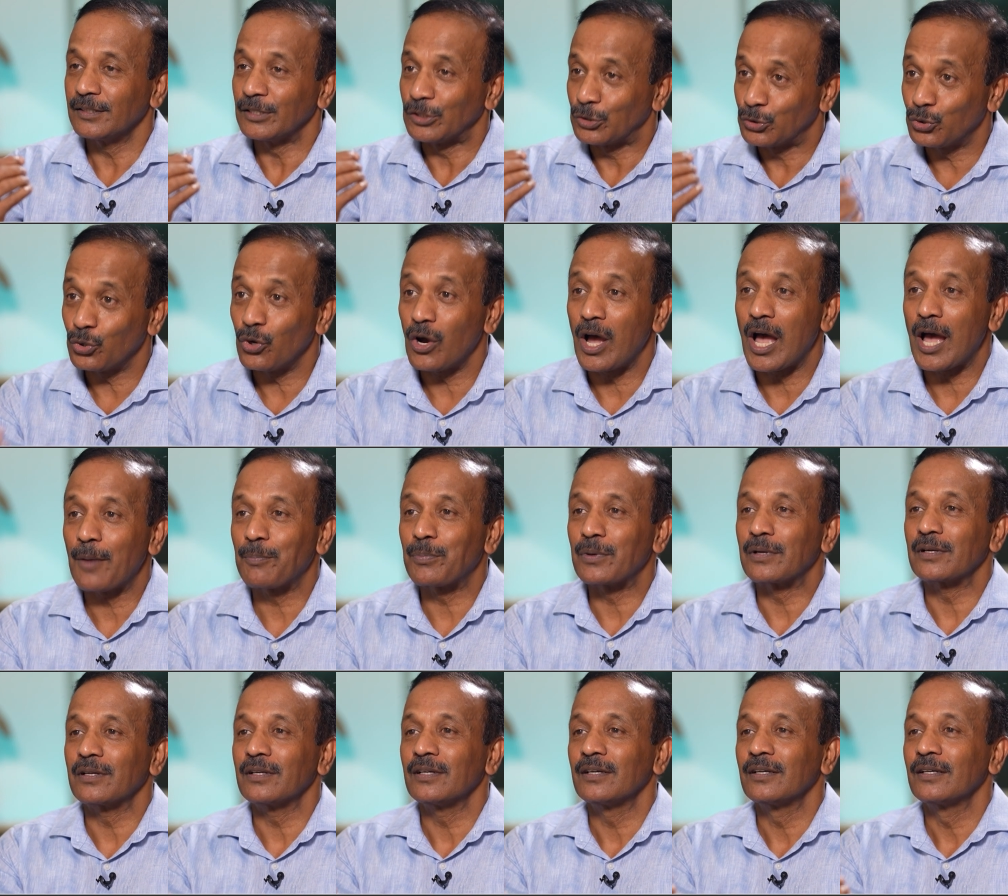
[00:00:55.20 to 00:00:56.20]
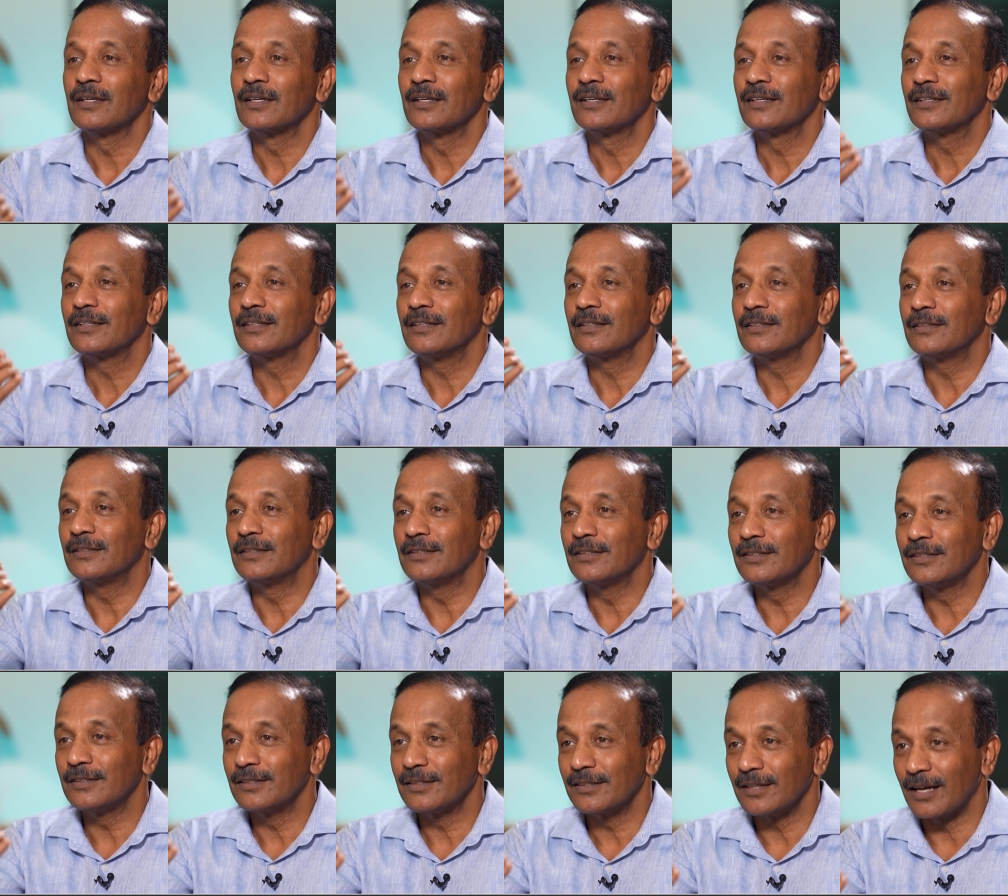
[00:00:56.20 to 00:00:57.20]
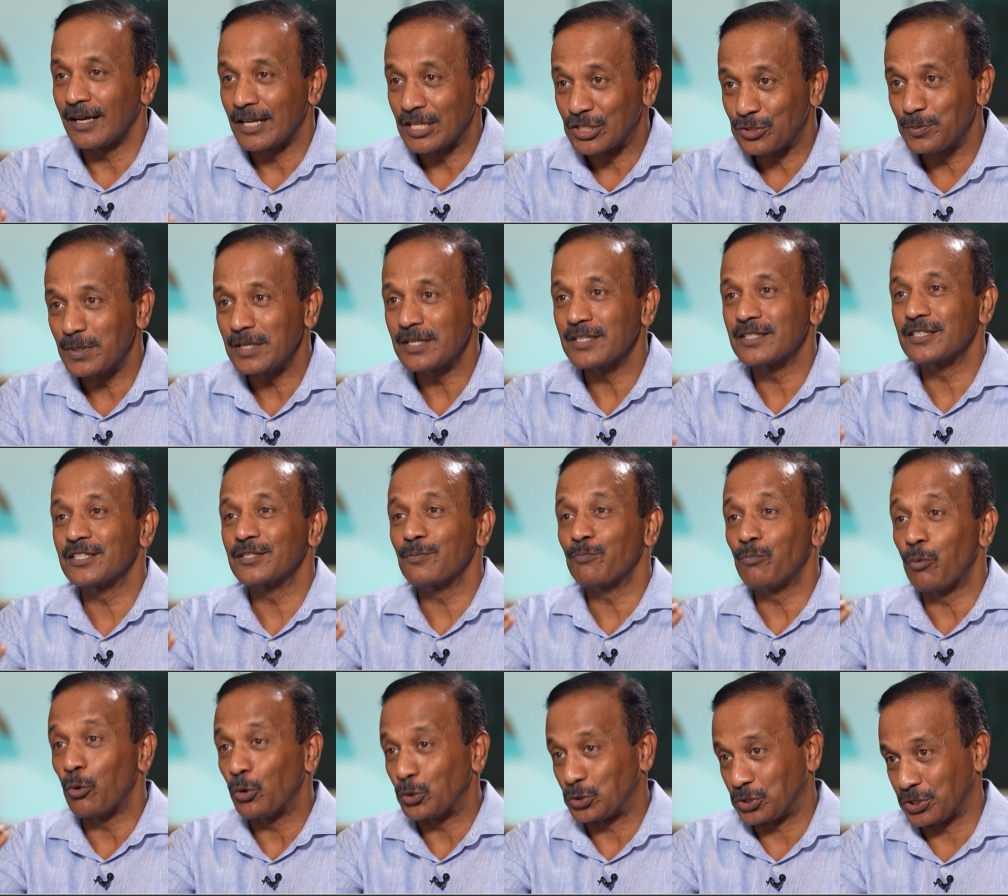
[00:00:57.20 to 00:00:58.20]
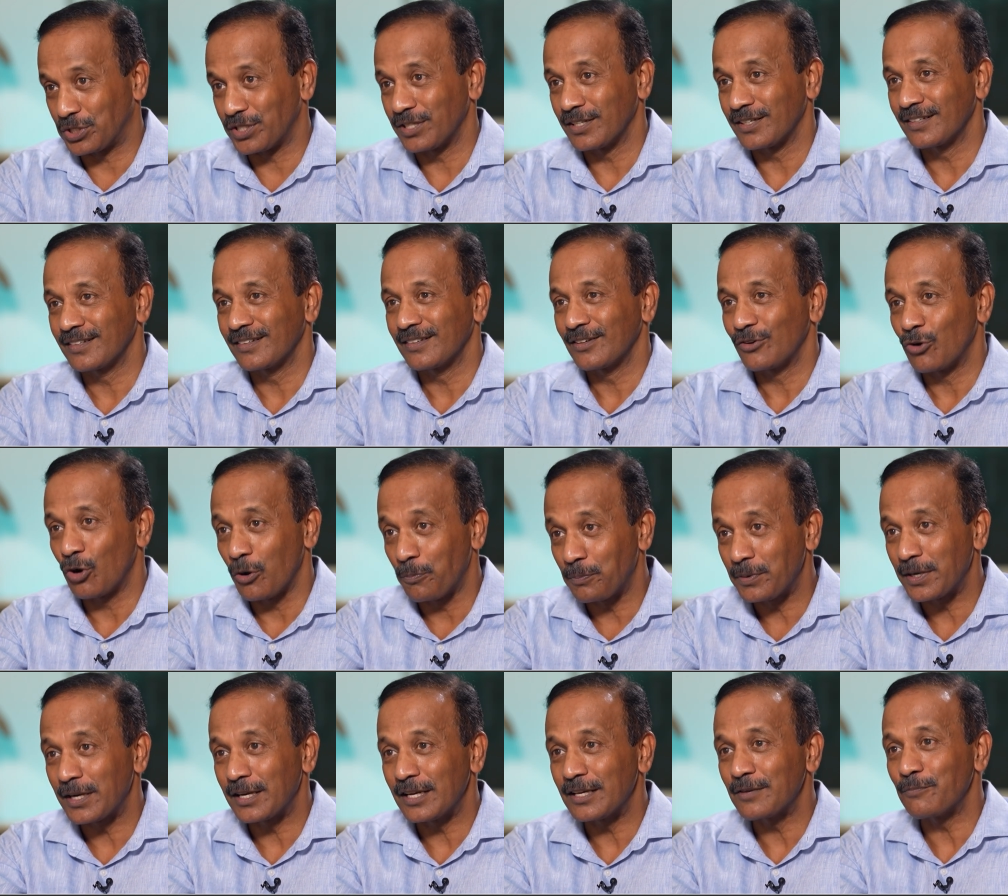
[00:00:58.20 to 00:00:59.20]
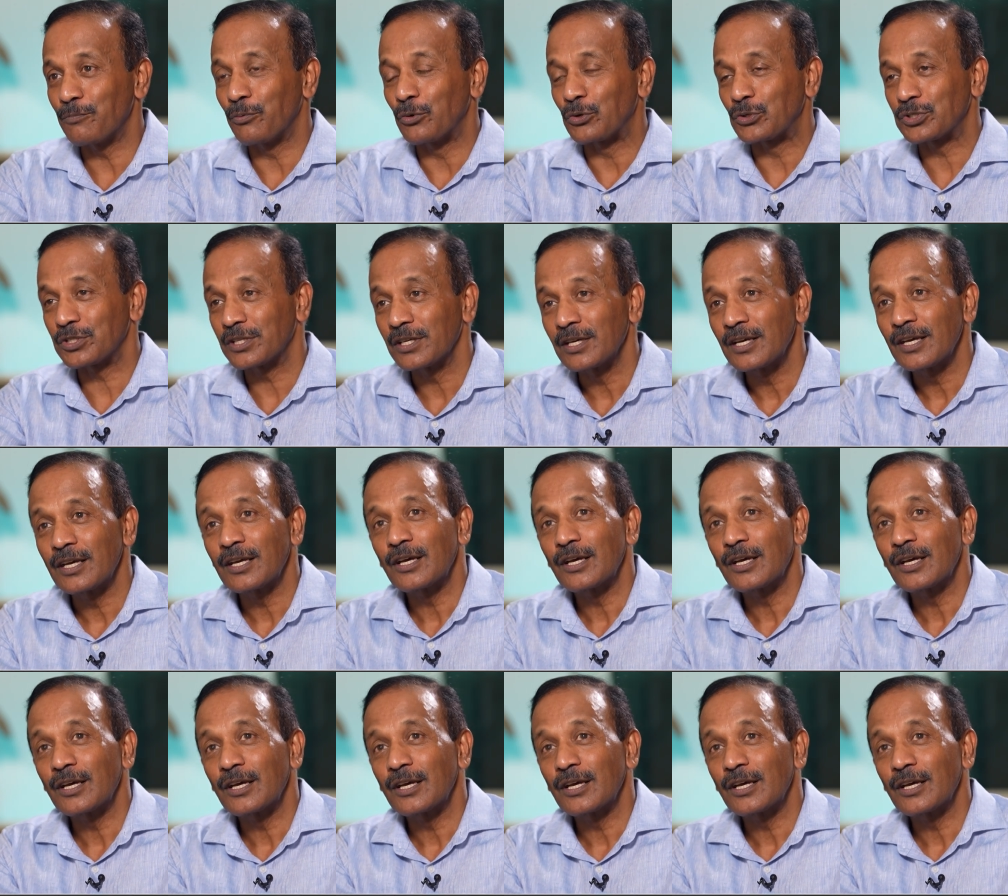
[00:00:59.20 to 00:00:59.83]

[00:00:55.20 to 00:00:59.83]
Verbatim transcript: it so happened the husband's post operating post